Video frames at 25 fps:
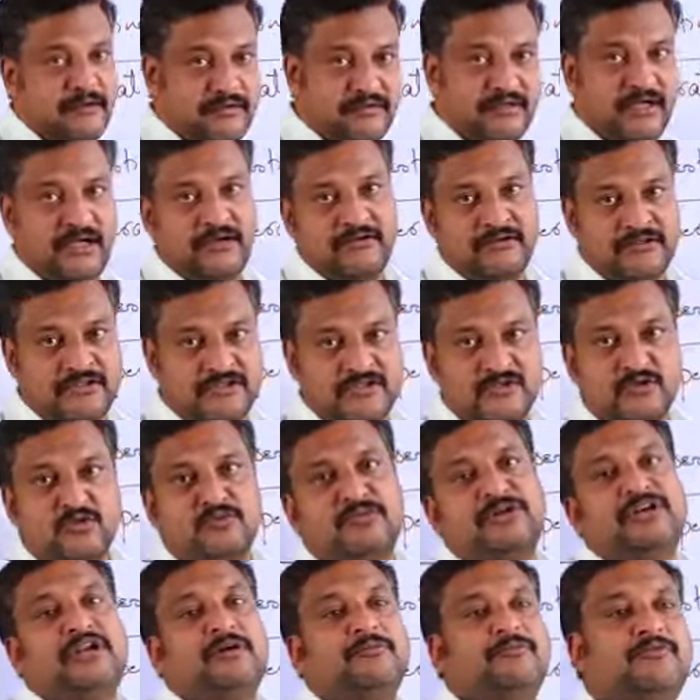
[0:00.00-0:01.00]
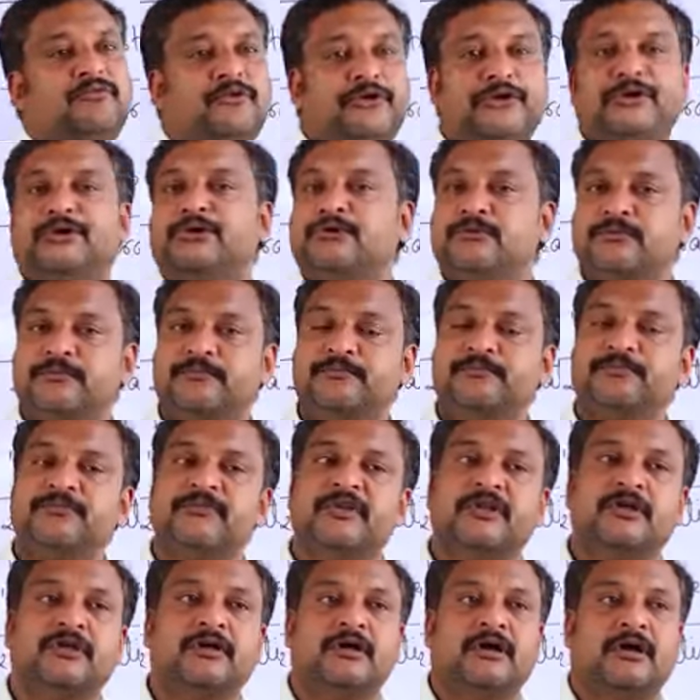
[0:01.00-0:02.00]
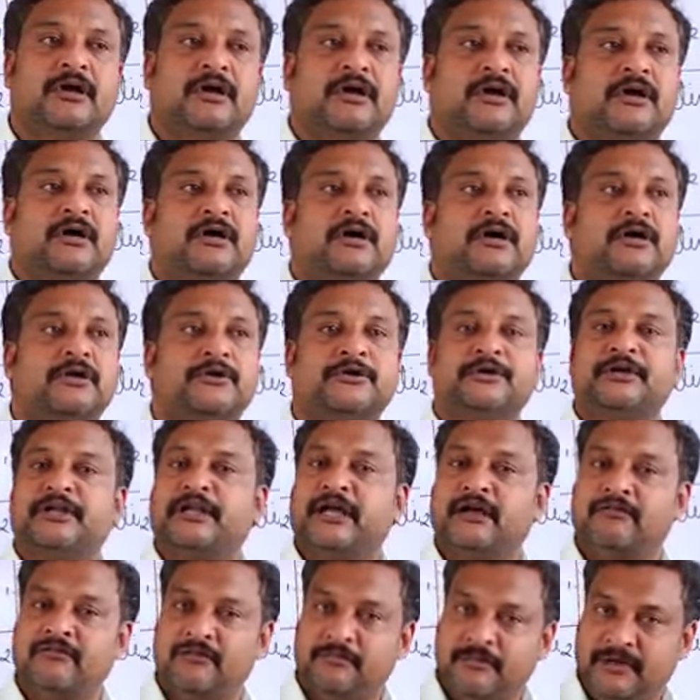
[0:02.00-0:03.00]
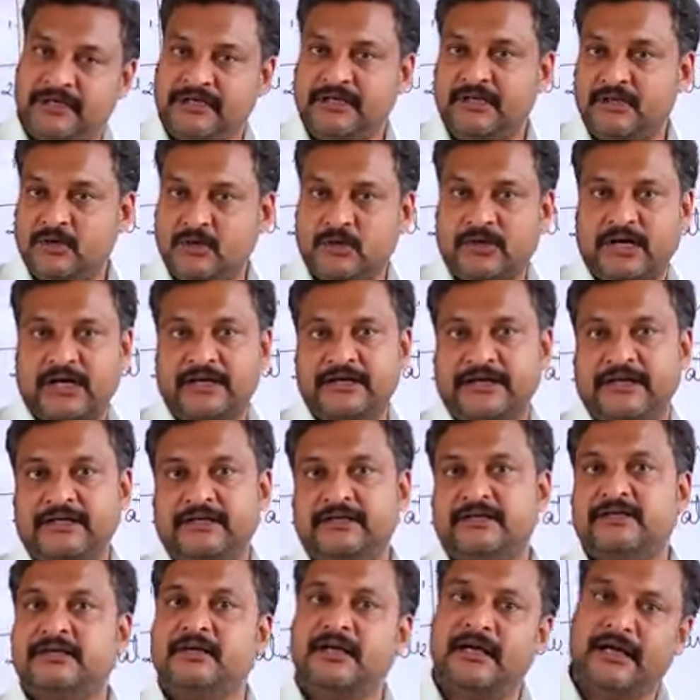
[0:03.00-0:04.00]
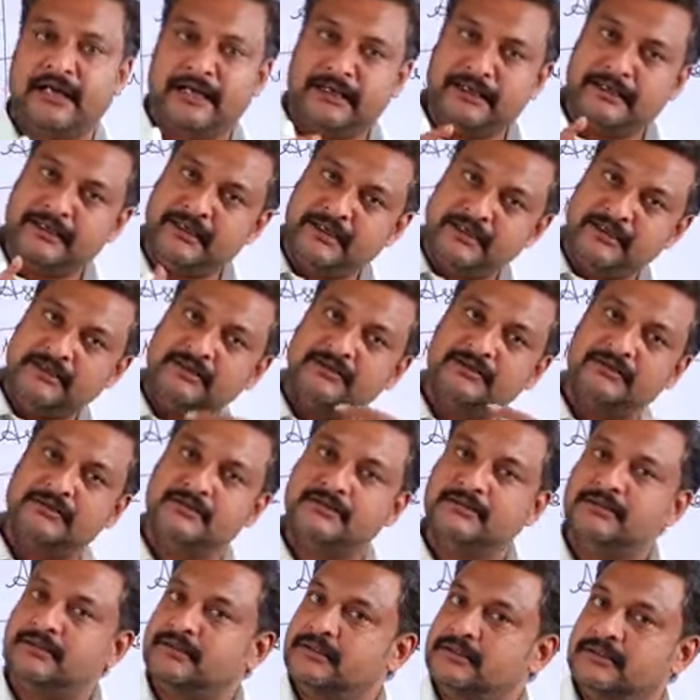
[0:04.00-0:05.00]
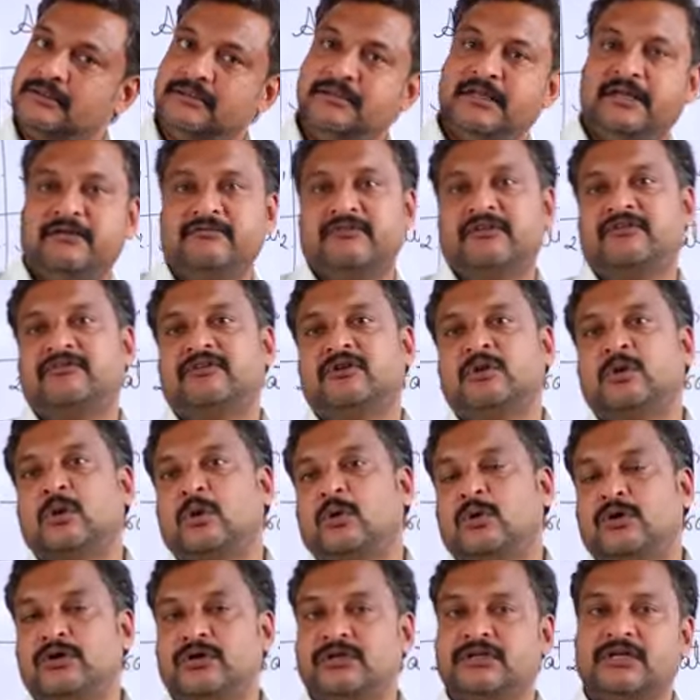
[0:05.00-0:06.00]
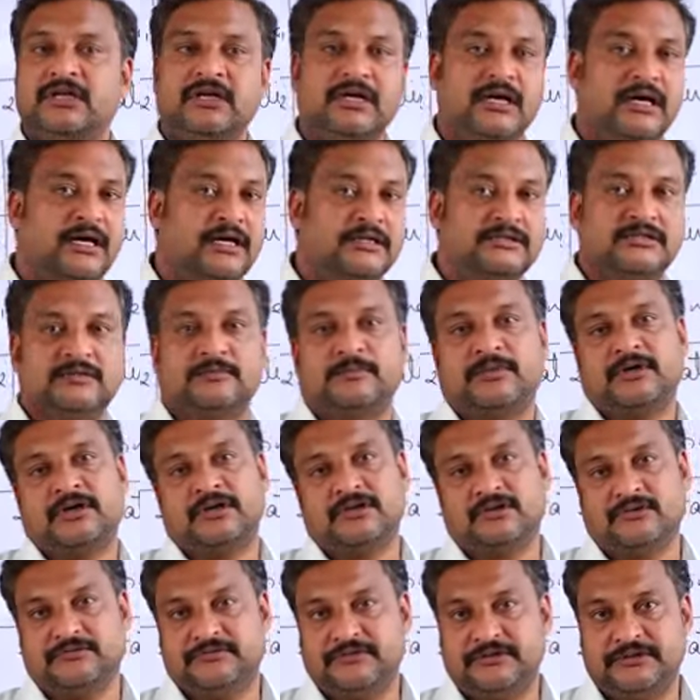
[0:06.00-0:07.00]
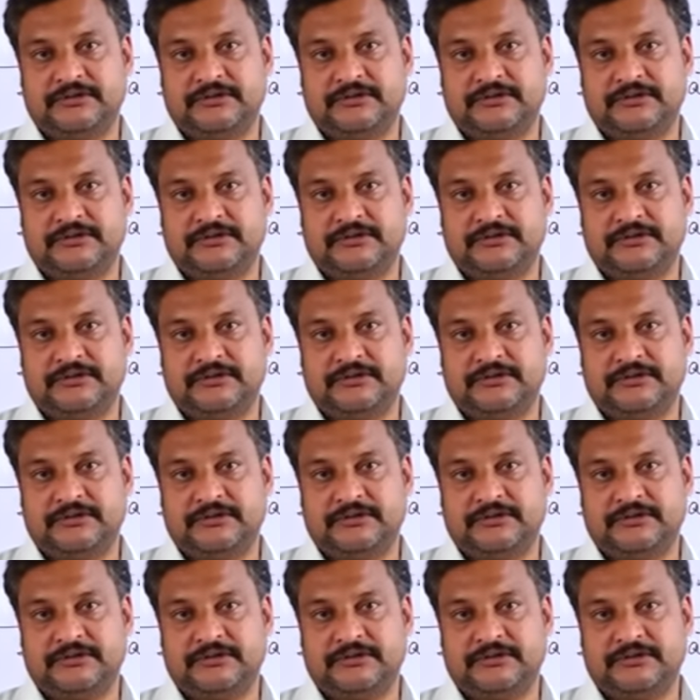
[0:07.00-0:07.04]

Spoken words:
I will zoom it up for you. You can have a better look at it, and then we will go on to the other part of it.